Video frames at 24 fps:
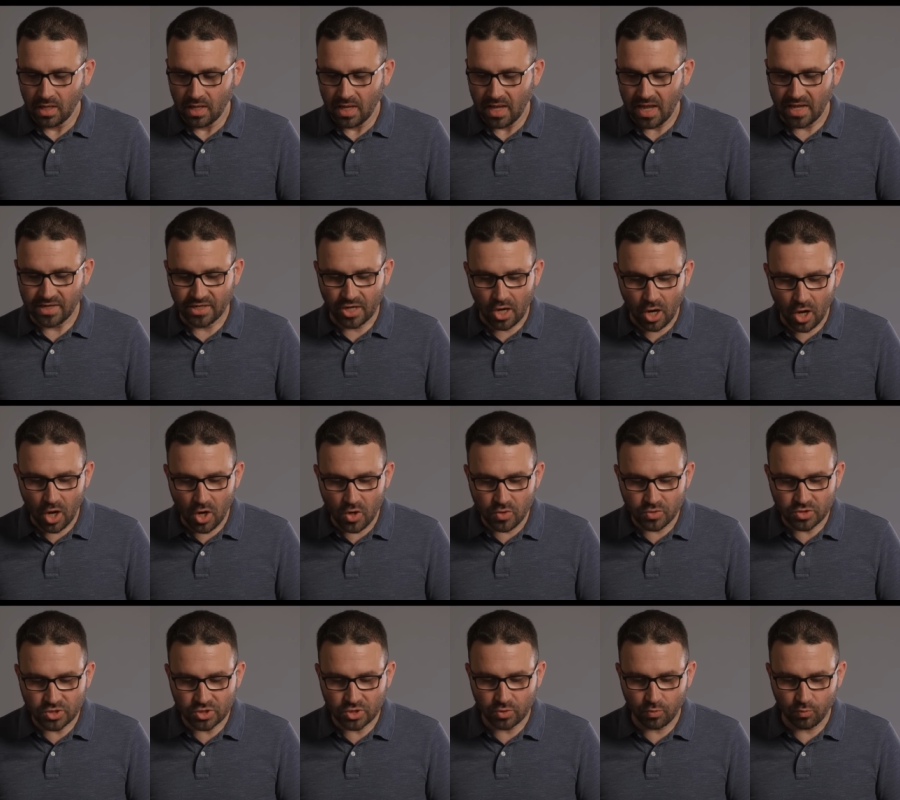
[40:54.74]
And a
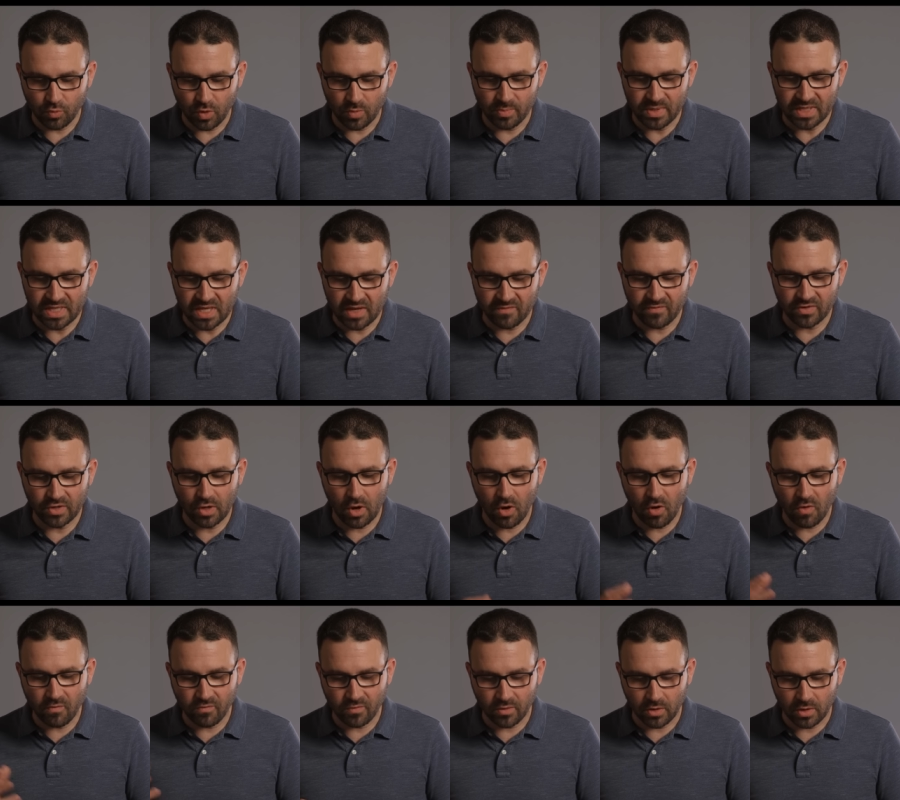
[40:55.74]
host will be given
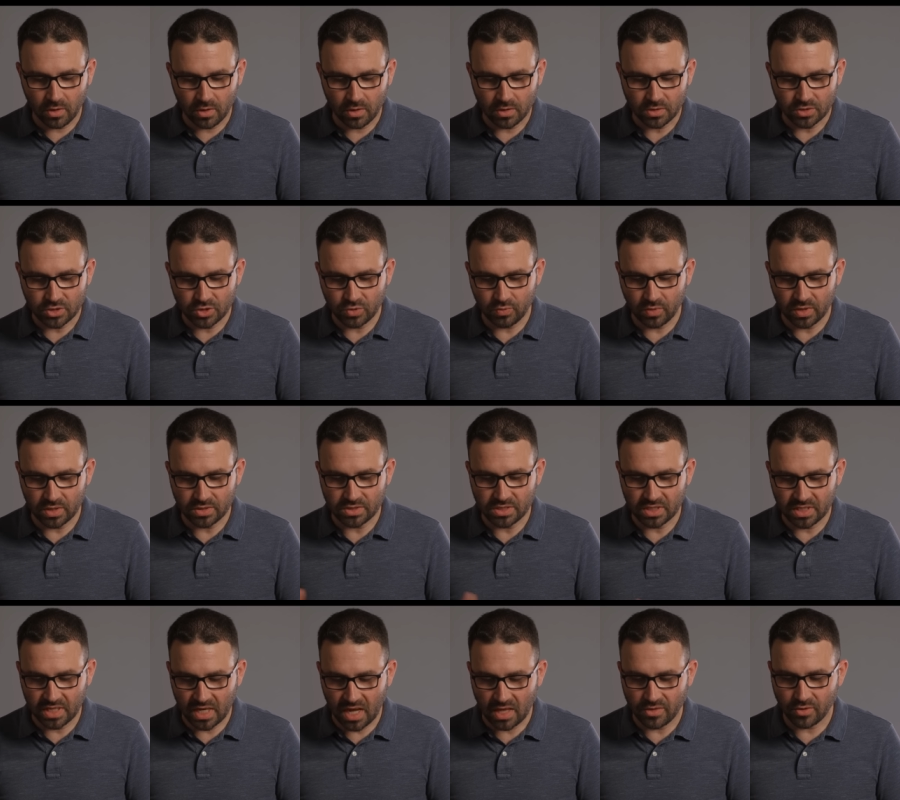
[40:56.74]
over to it
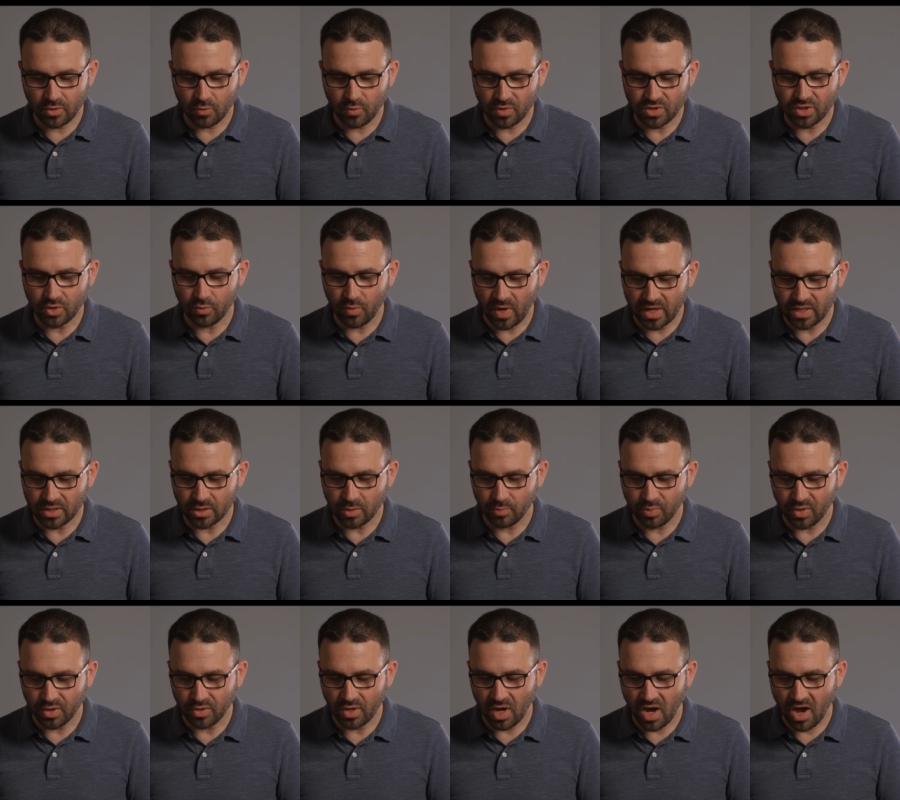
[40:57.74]
together with the regular
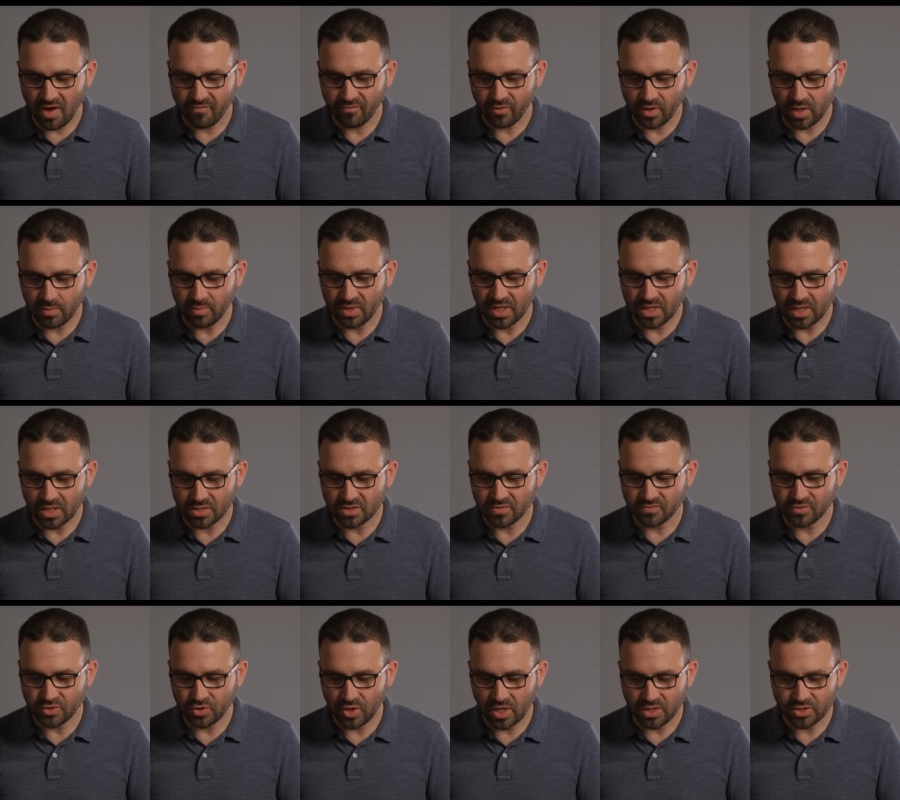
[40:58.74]
burnt offering because of
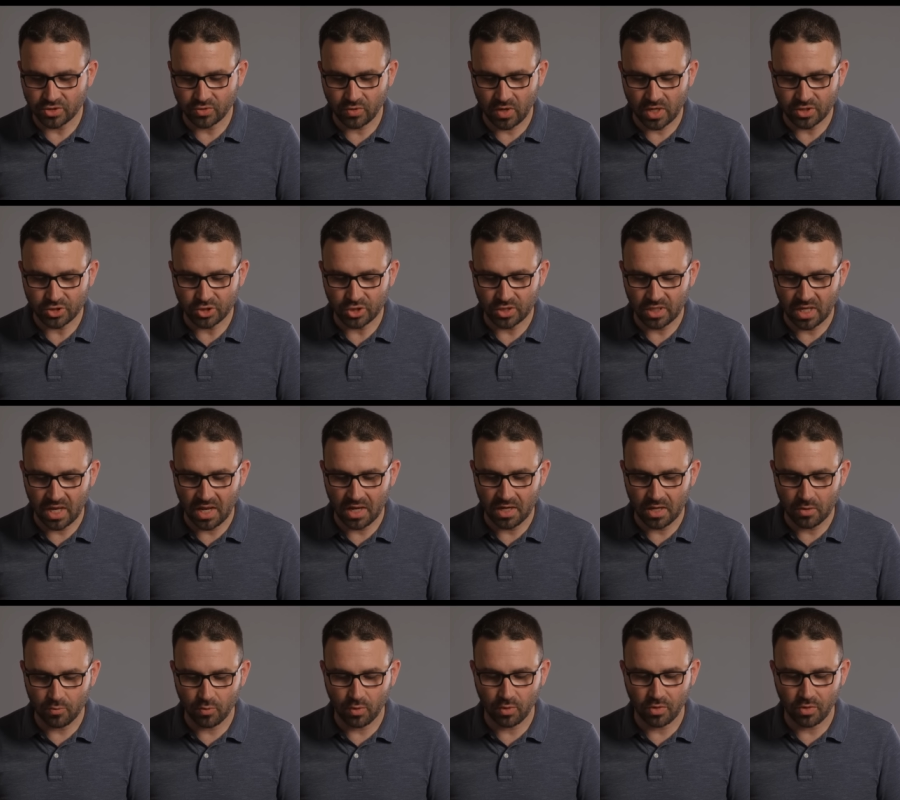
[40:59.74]
transgression. And it will